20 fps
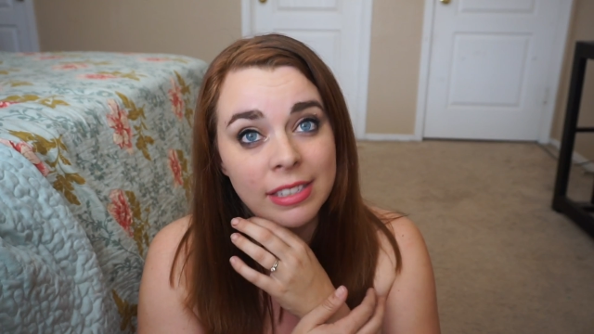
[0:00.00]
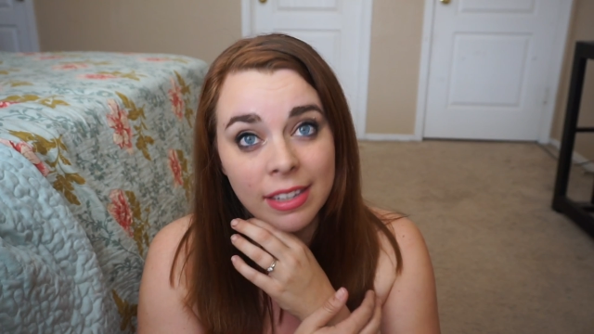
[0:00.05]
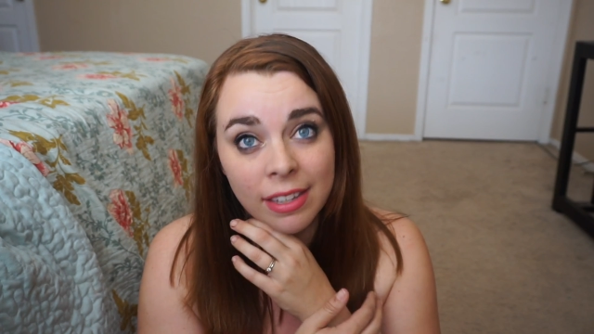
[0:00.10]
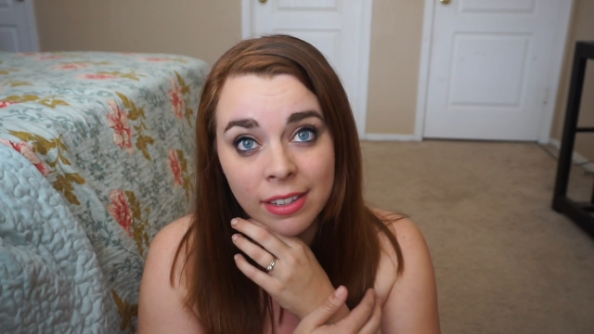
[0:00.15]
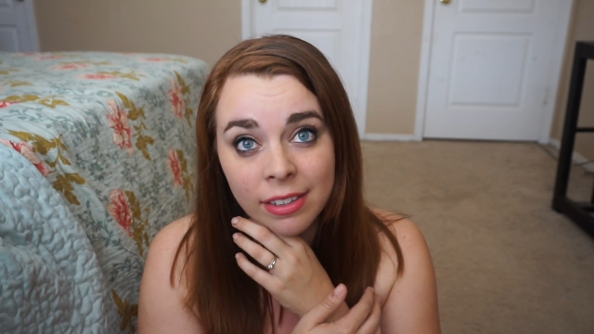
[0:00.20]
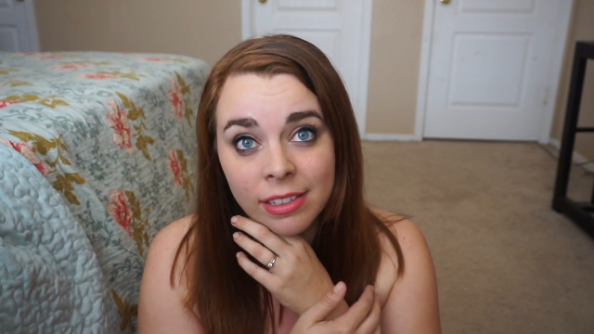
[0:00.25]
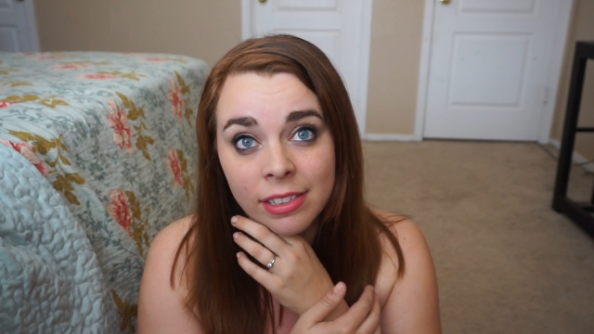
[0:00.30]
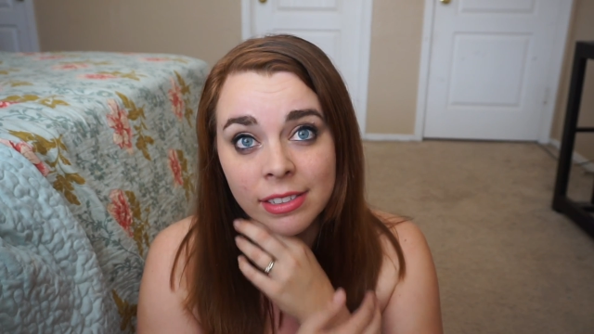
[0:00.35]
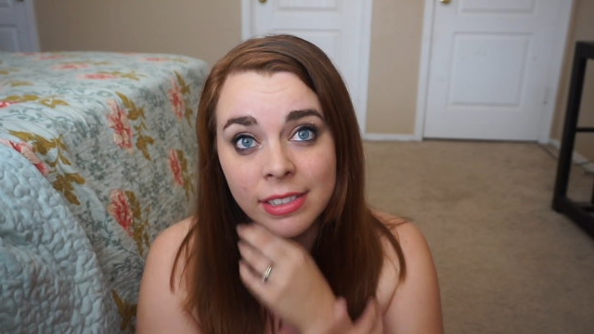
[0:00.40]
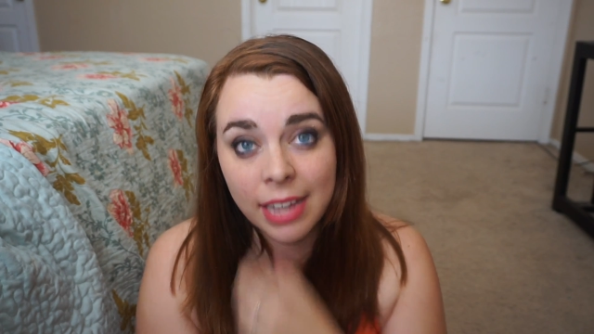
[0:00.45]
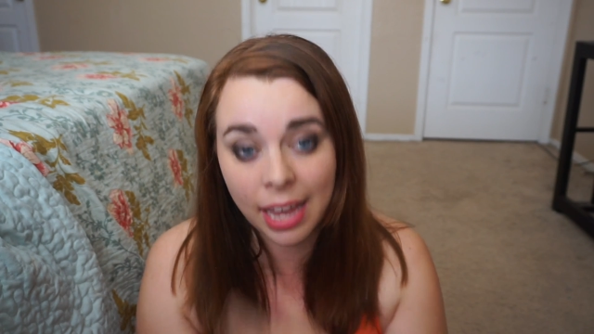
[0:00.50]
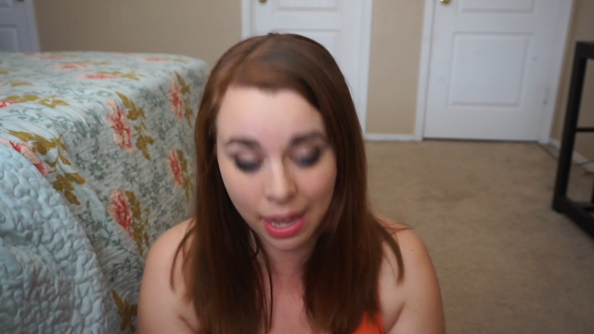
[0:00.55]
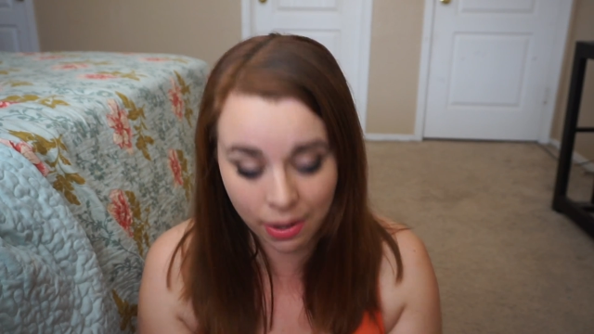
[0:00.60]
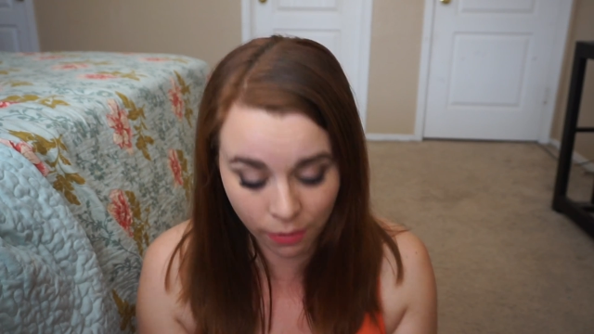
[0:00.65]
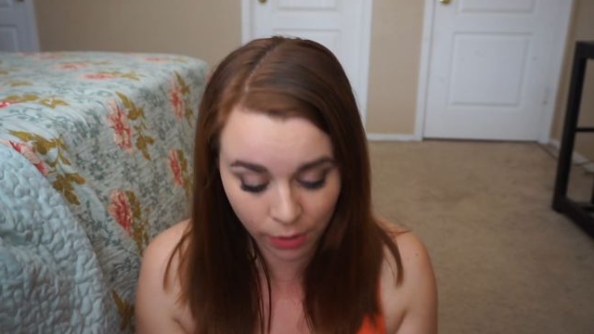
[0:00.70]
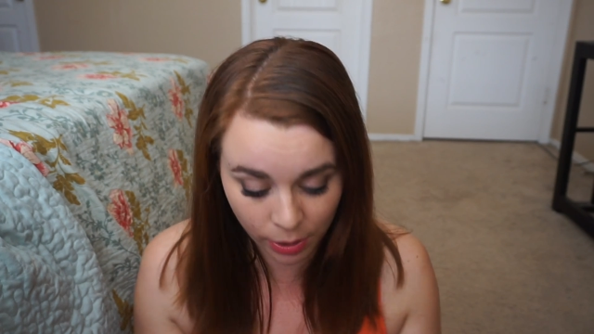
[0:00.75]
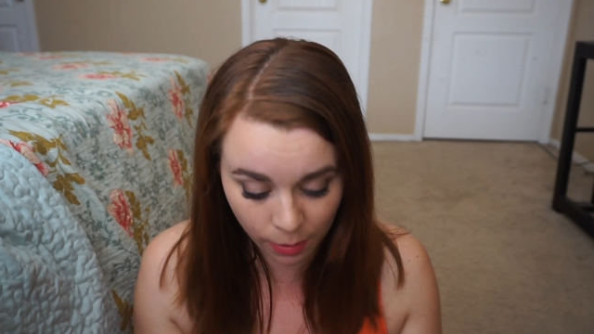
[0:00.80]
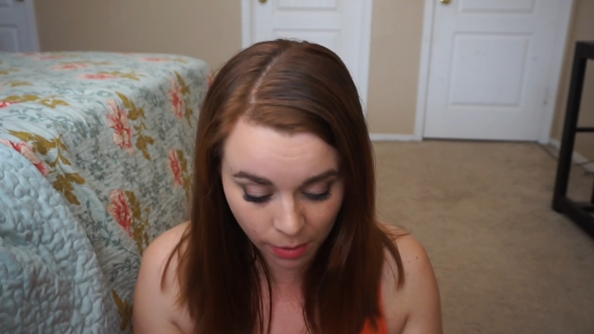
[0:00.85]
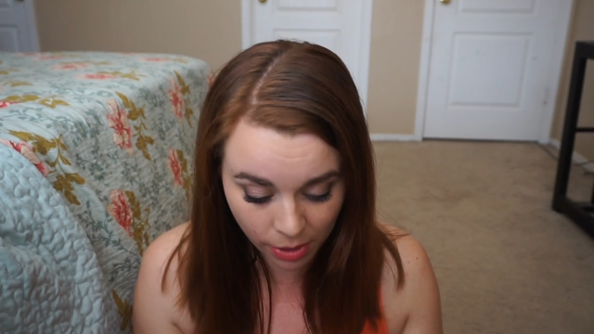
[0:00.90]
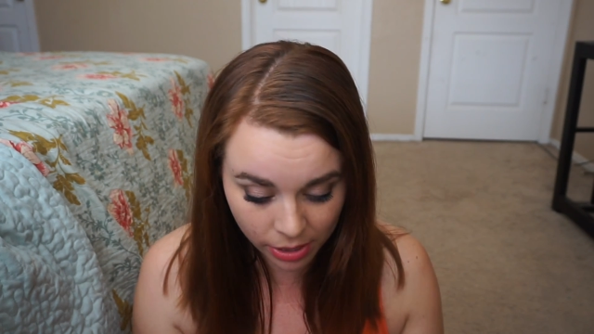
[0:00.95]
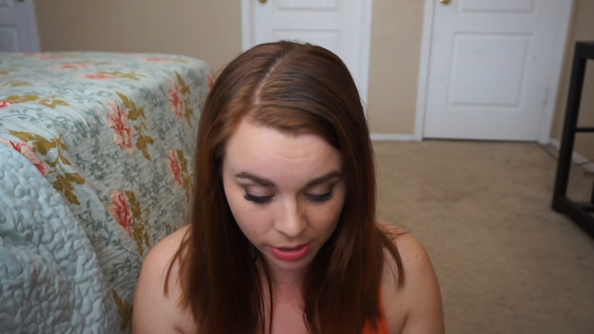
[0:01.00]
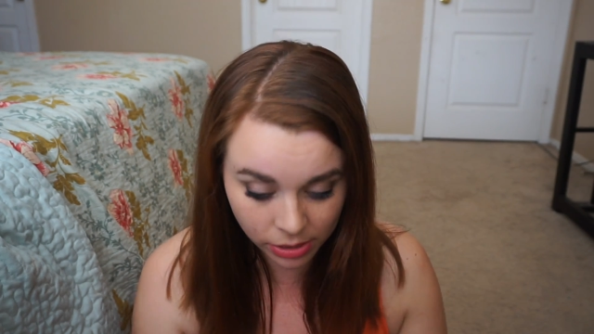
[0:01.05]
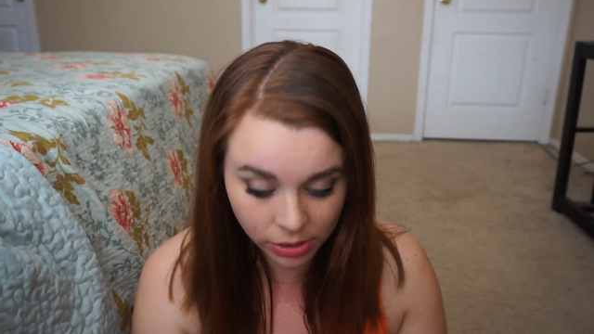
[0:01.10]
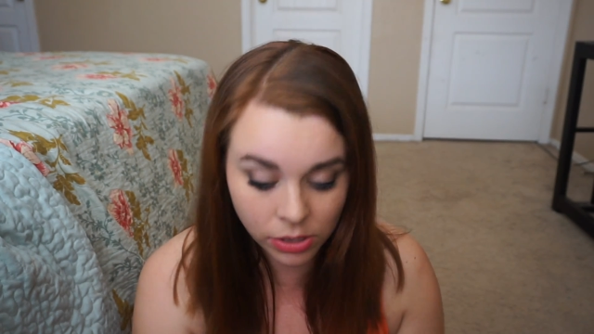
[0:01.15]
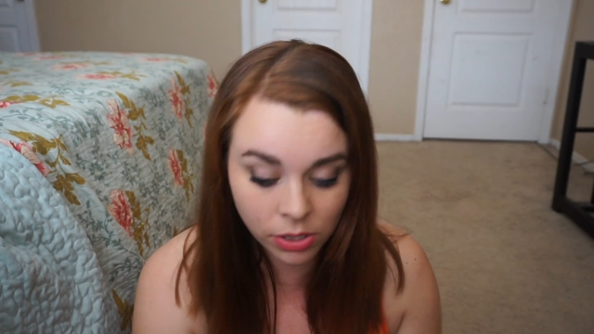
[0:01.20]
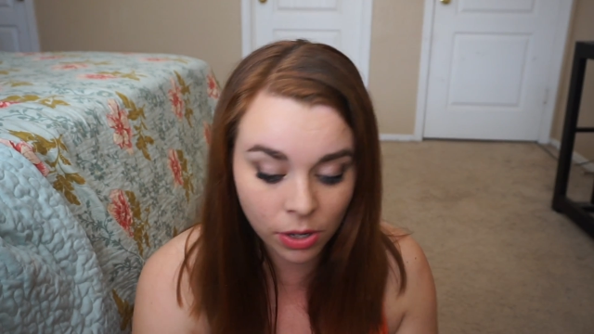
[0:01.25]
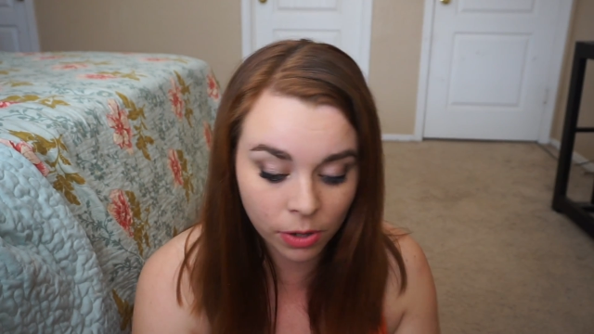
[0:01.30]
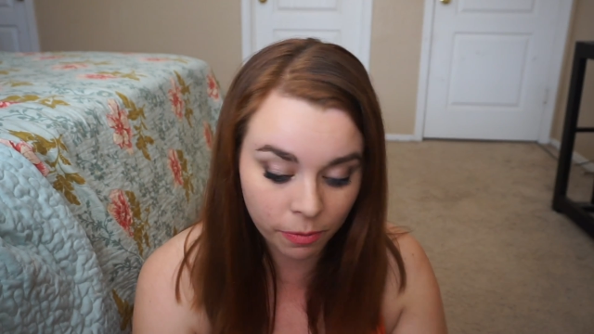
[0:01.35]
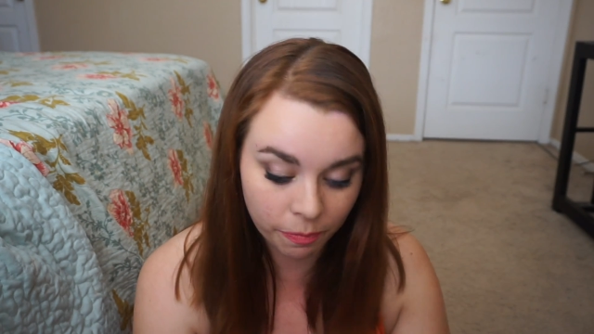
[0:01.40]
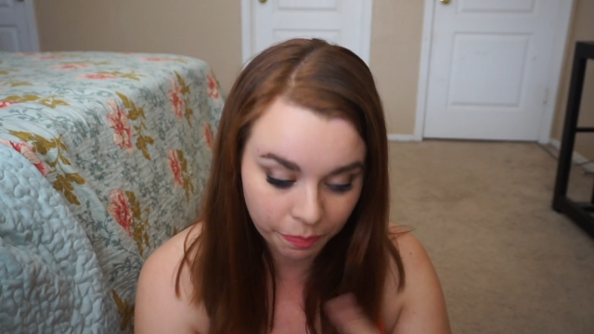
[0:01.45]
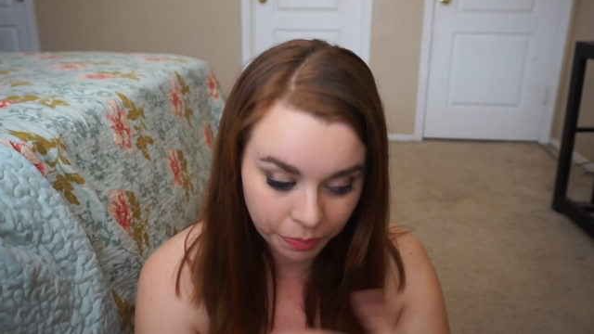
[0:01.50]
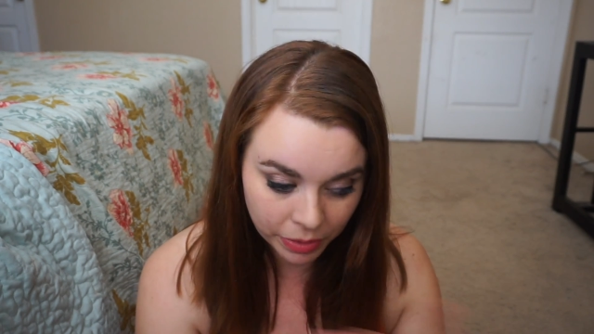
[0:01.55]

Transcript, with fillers: killed everyone. So